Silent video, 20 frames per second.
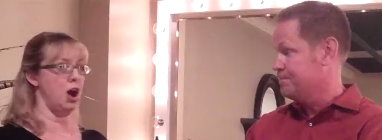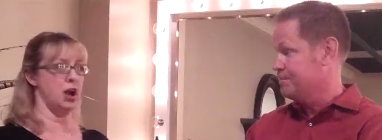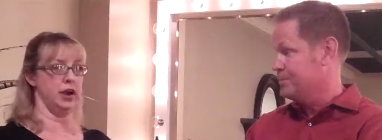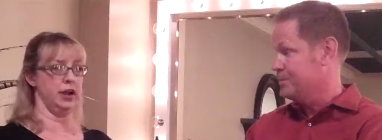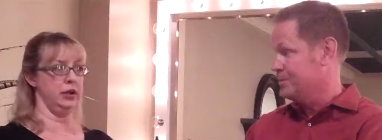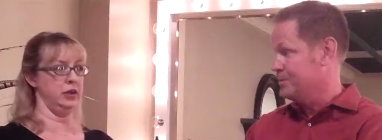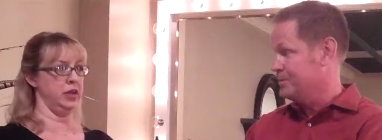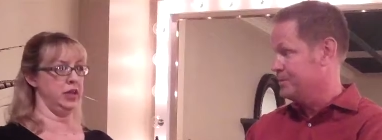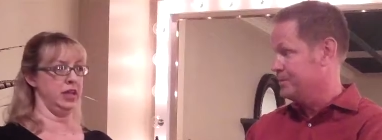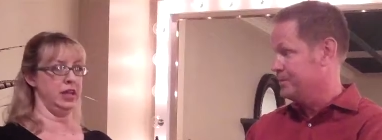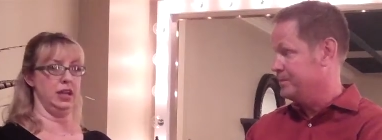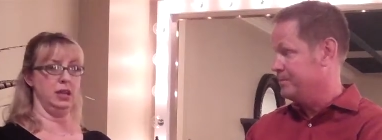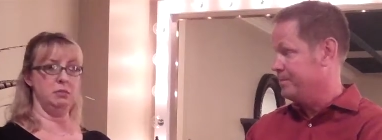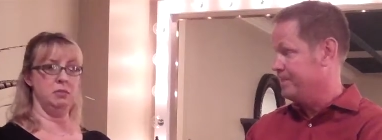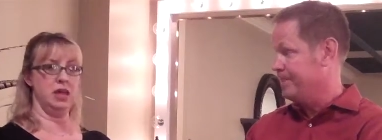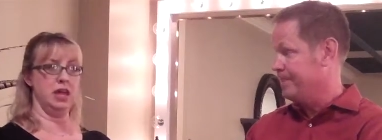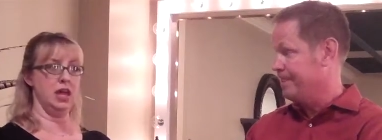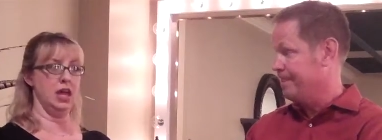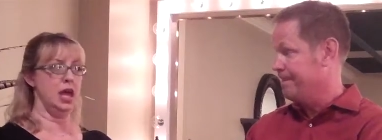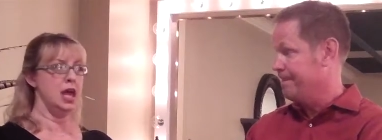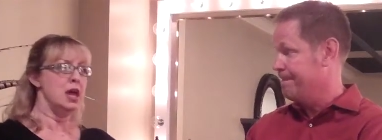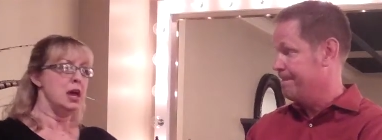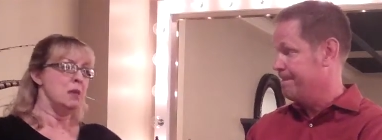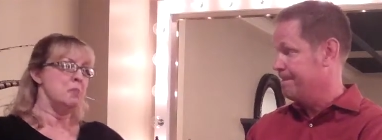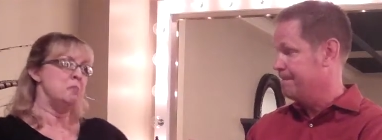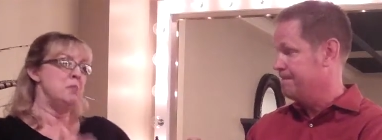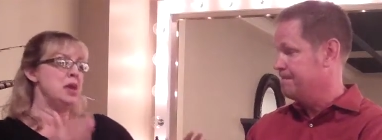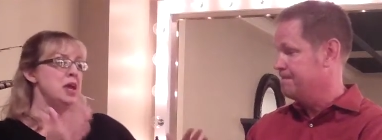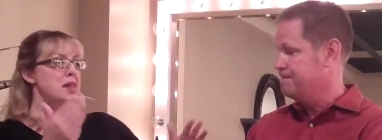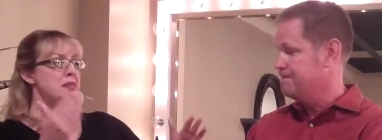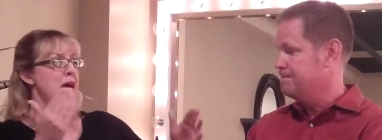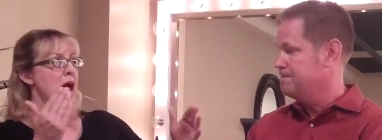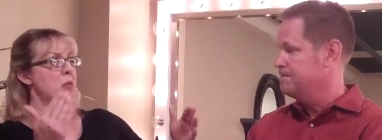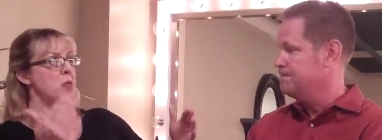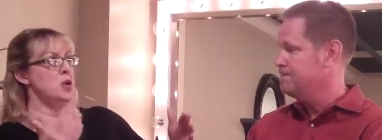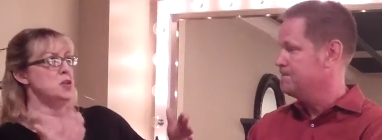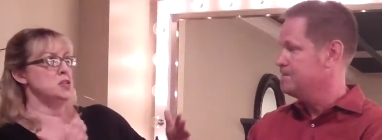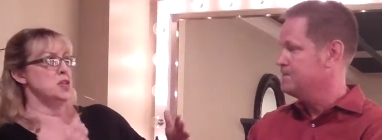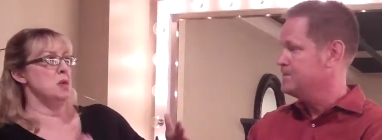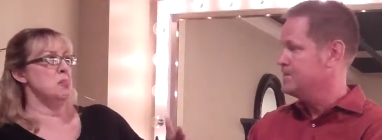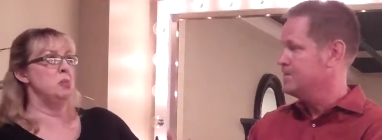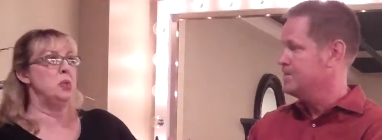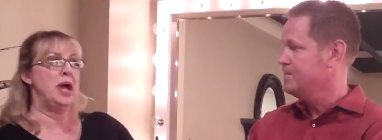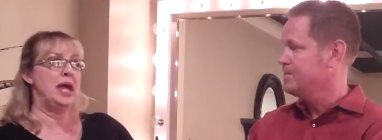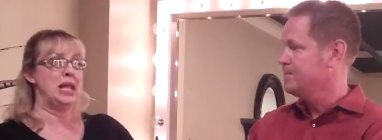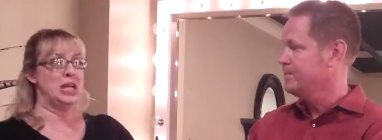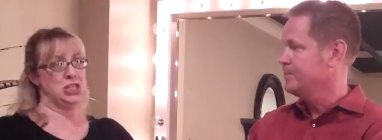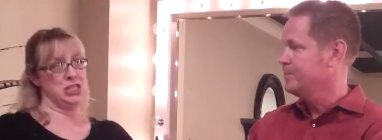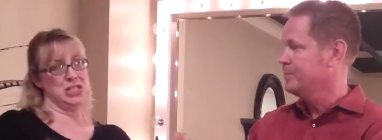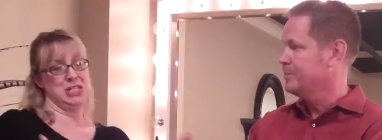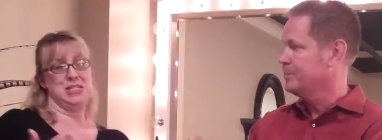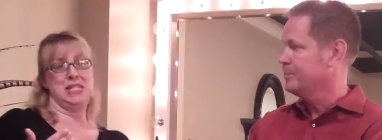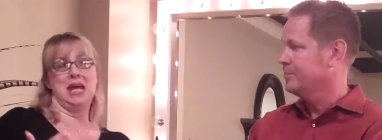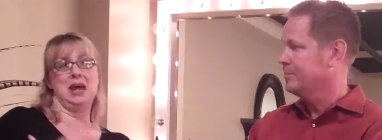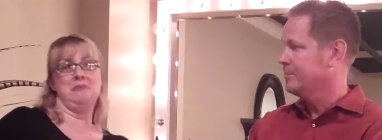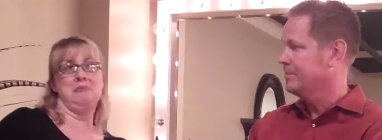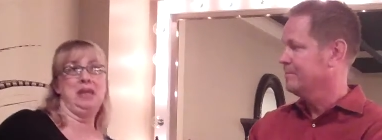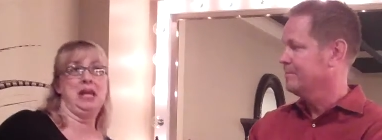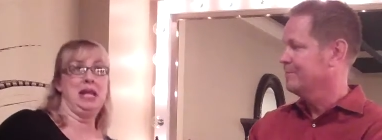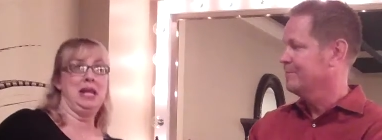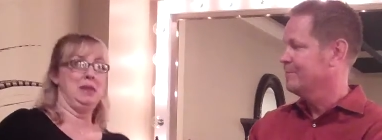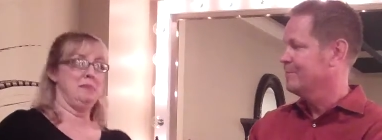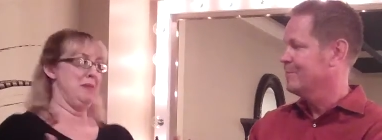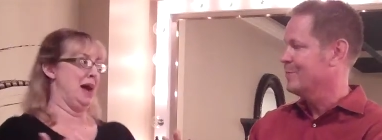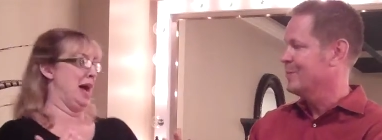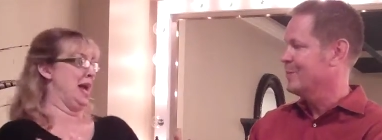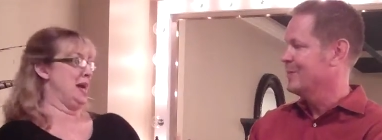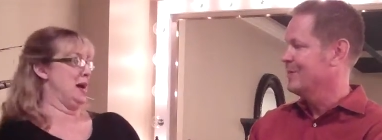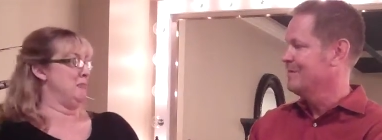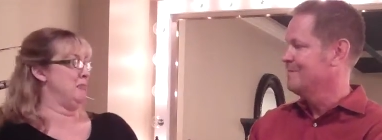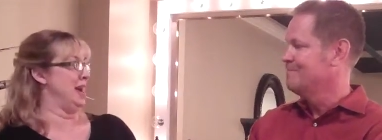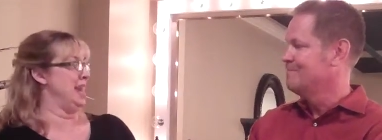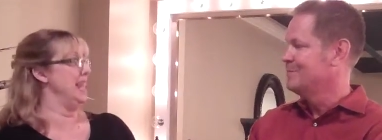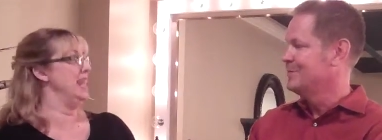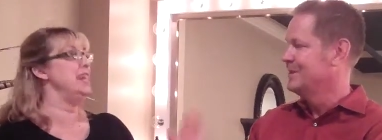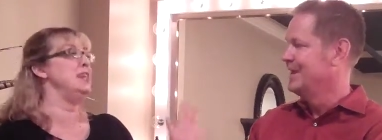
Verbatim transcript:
Speaker 1: are you kidding me? that was abuela. She's not really my abuela.